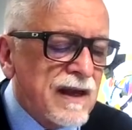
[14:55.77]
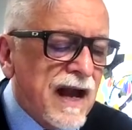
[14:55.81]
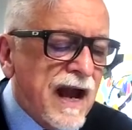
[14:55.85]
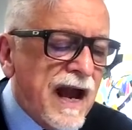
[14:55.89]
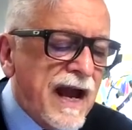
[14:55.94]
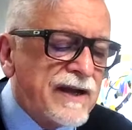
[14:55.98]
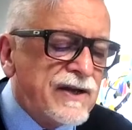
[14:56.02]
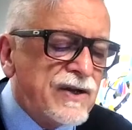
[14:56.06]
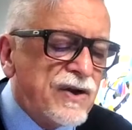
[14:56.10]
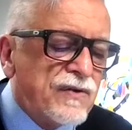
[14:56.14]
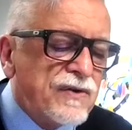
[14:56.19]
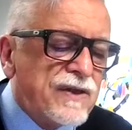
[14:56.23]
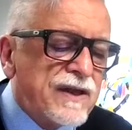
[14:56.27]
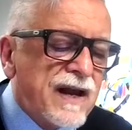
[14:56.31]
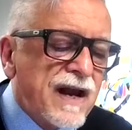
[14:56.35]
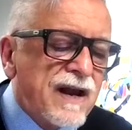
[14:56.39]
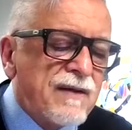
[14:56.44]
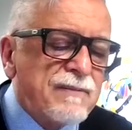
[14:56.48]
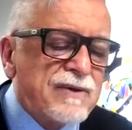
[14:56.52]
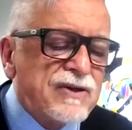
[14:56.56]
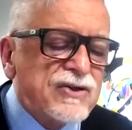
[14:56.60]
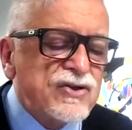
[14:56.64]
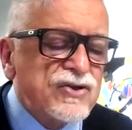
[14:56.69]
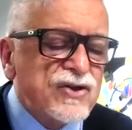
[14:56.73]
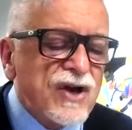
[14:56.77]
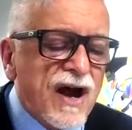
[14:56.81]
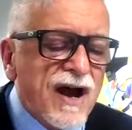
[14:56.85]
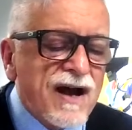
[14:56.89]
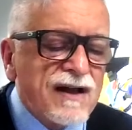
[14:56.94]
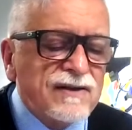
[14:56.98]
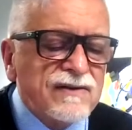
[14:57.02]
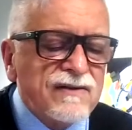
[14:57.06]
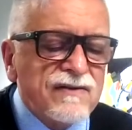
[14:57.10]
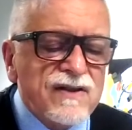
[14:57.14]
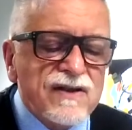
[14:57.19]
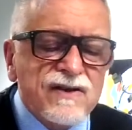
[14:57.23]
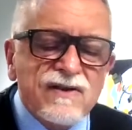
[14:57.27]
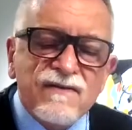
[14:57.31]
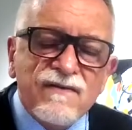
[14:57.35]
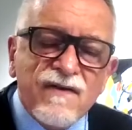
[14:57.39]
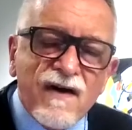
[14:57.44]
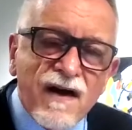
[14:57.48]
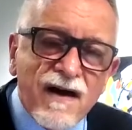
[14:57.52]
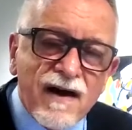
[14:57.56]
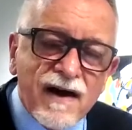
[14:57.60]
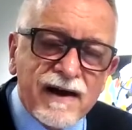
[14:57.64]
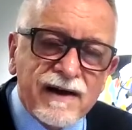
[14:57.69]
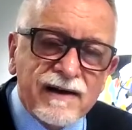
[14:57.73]
I know that I'm a child of the
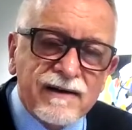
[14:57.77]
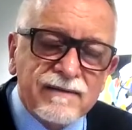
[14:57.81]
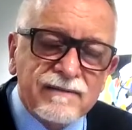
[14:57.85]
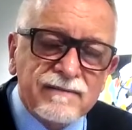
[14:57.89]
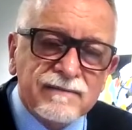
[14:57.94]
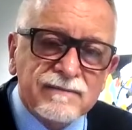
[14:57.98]
divine,